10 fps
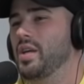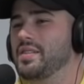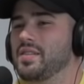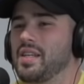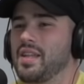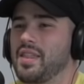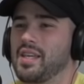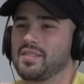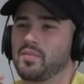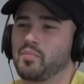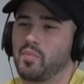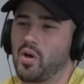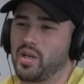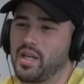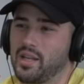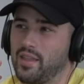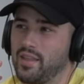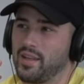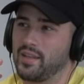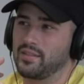it's a, I think it's a marketing
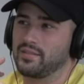thing.